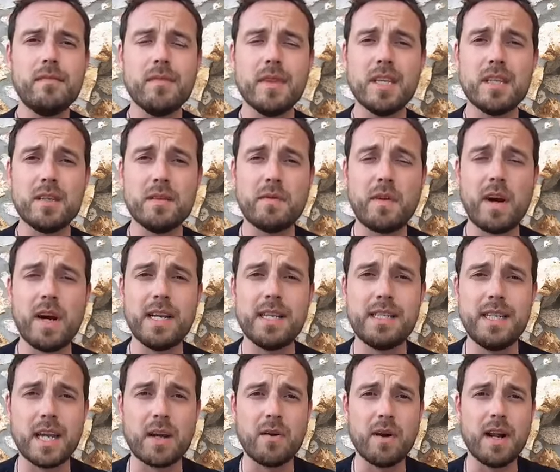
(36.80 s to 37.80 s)
It's a very
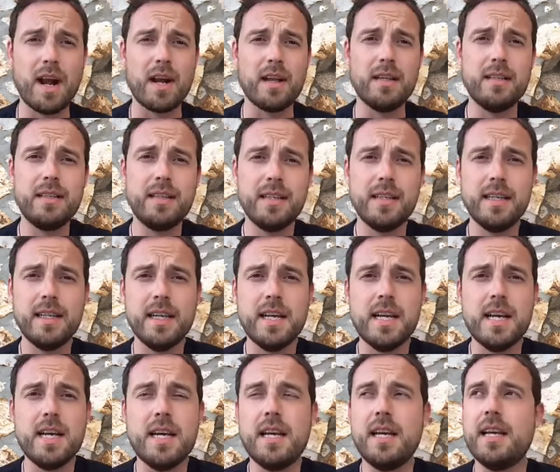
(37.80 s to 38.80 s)
sacred island.
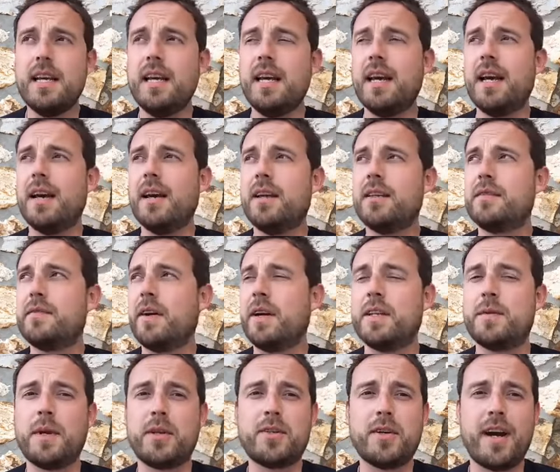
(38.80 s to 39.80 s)
Uh, it's a very
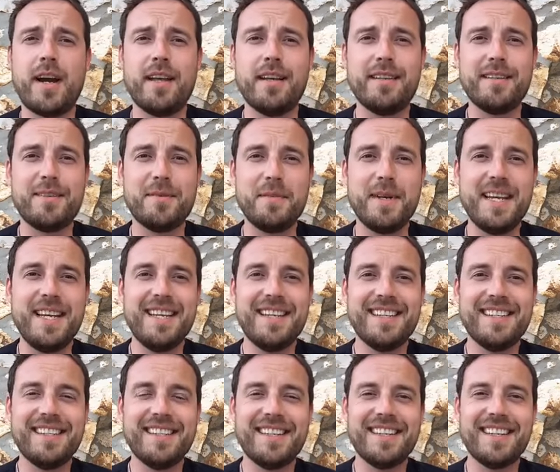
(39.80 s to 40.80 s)
special island to me.
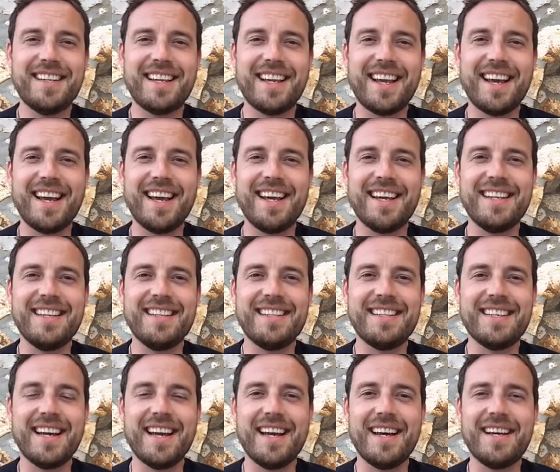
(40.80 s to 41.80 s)
And
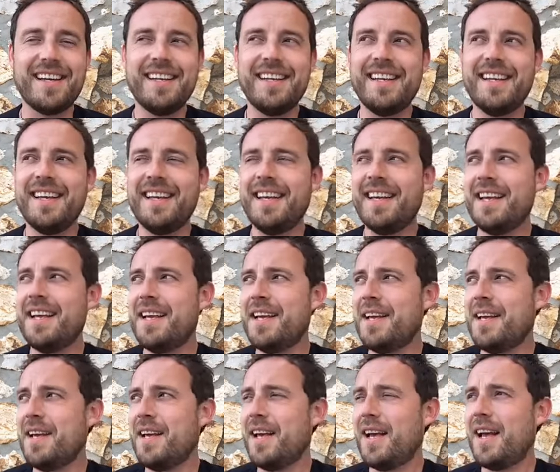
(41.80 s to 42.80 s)
uh,
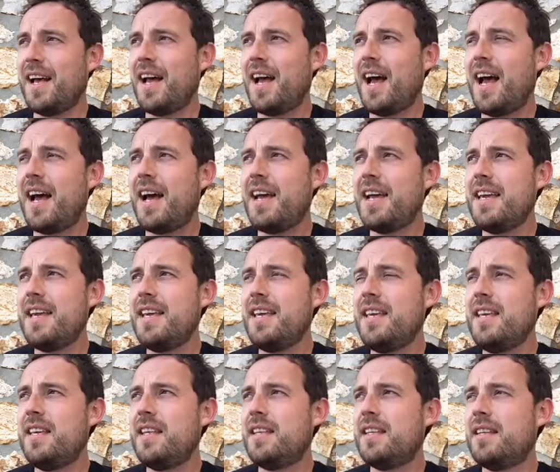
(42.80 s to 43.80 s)

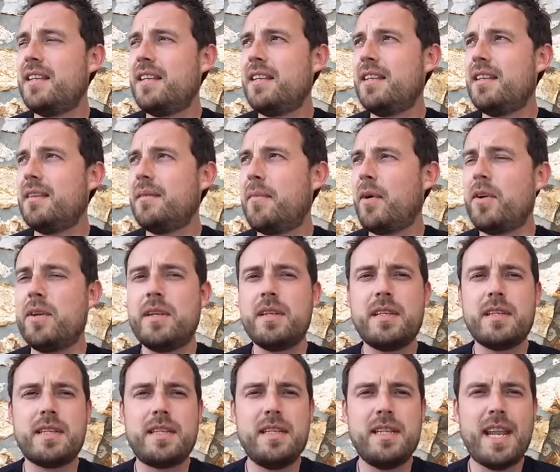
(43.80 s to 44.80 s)
I, about
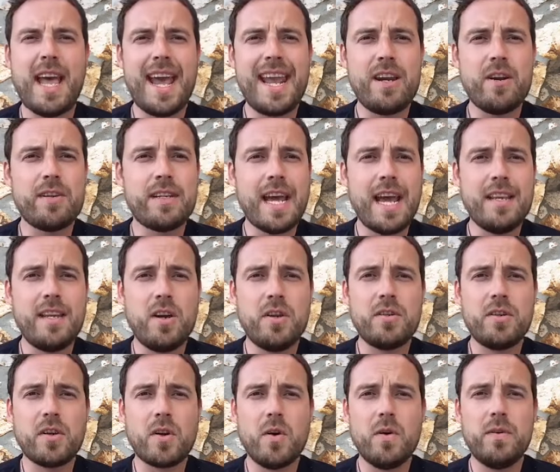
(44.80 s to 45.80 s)
nine or ten years
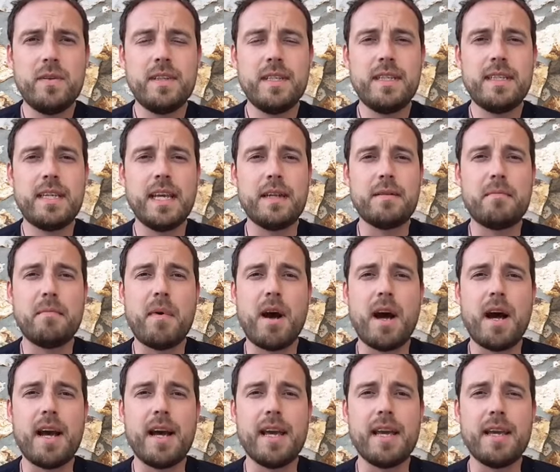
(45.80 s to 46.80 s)
ago, did
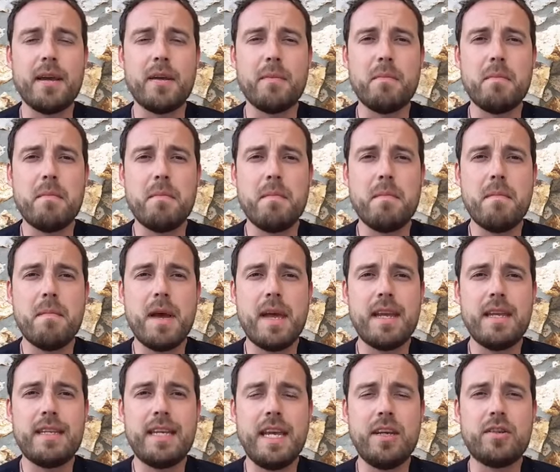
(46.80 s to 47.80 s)
my
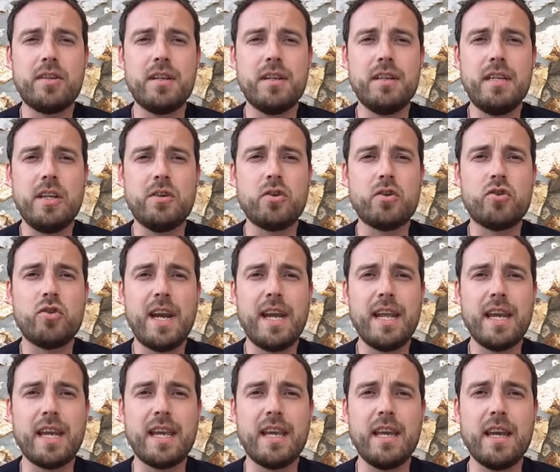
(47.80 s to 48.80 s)
meditation teacher
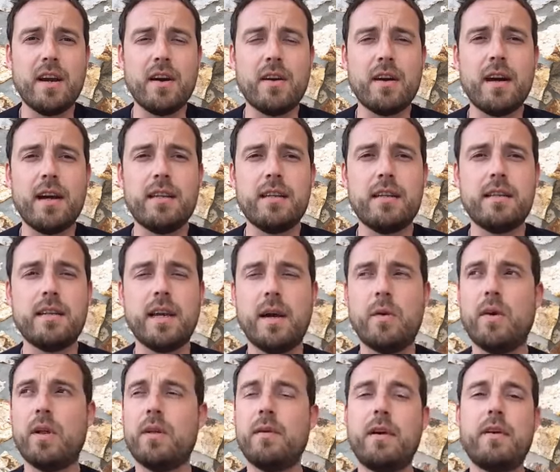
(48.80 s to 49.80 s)
training here. I did, uh,
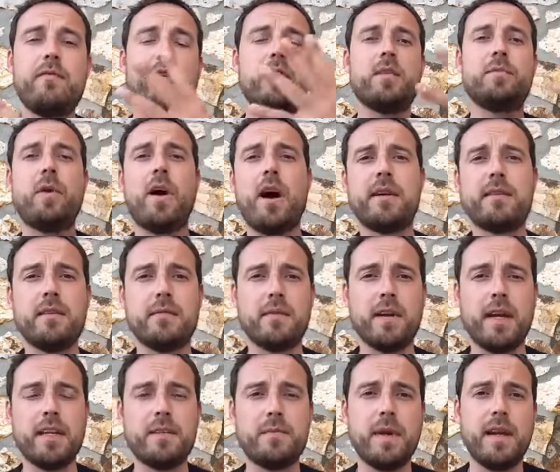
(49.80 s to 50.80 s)
well, the first part of
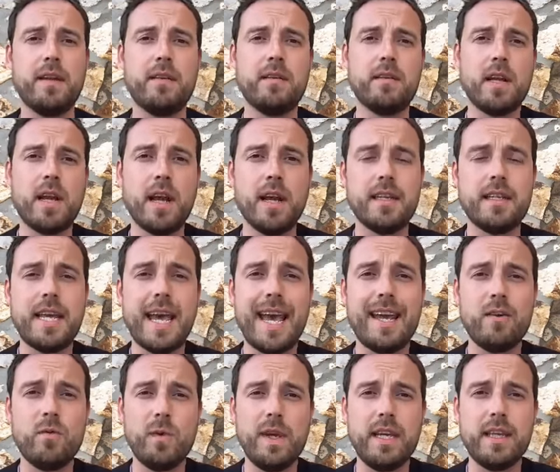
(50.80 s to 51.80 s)
it, I spent uh,
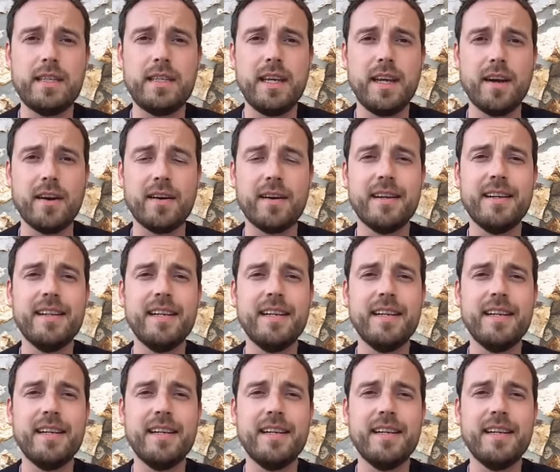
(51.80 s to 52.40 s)
10 weeks here